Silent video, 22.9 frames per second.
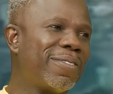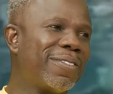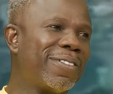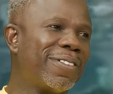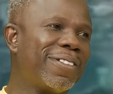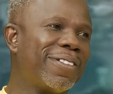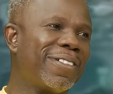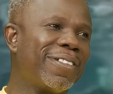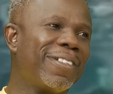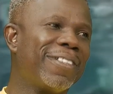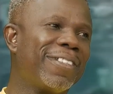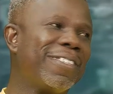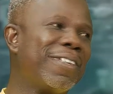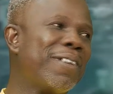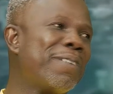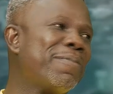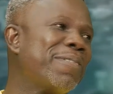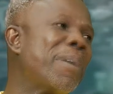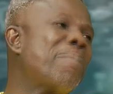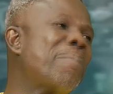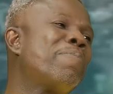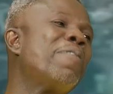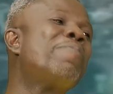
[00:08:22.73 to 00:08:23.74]

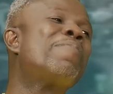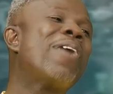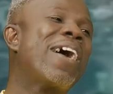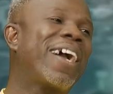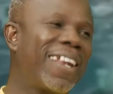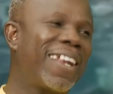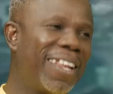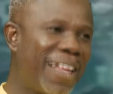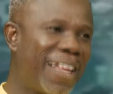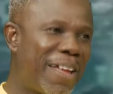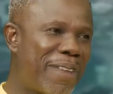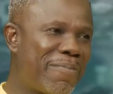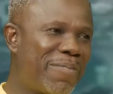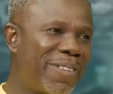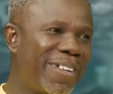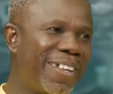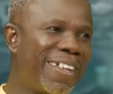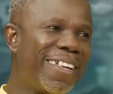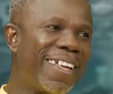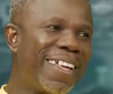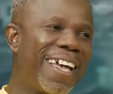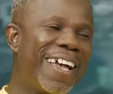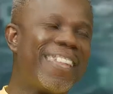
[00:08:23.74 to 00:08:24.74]
The Premier Club.
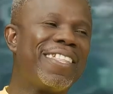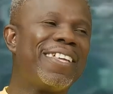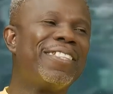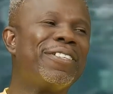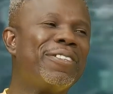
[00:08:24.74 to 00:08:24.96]
And then,